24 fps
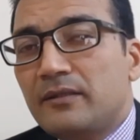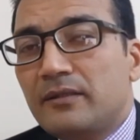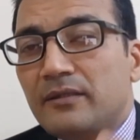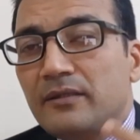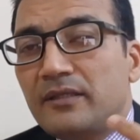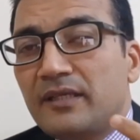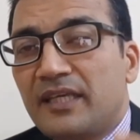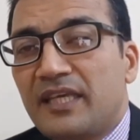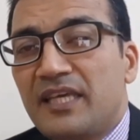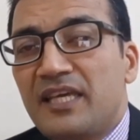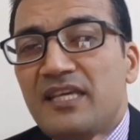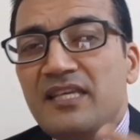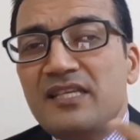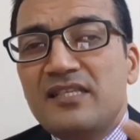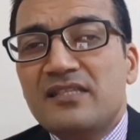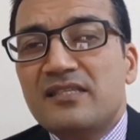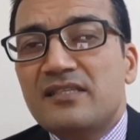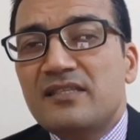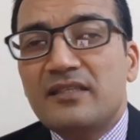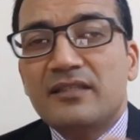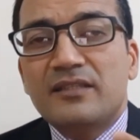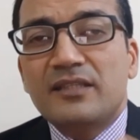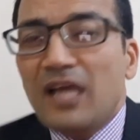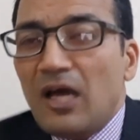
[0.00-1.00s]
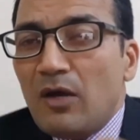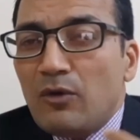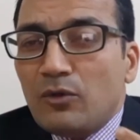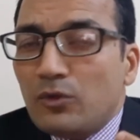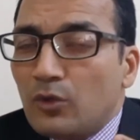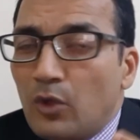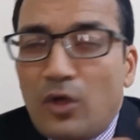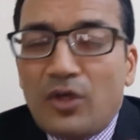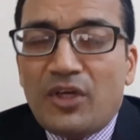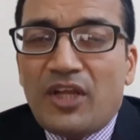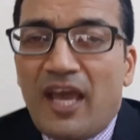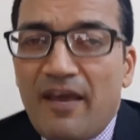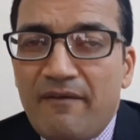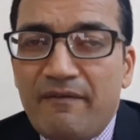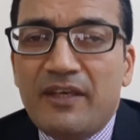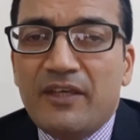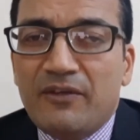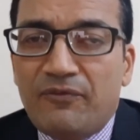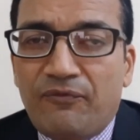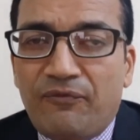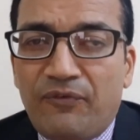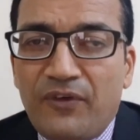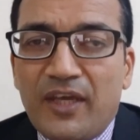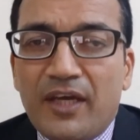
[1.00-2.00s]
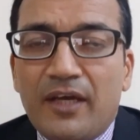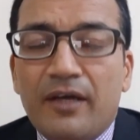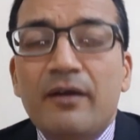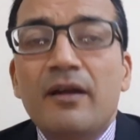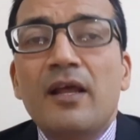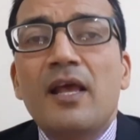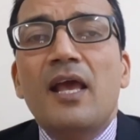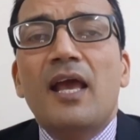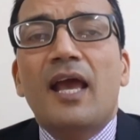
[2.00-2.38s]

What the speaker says: he's not having fear,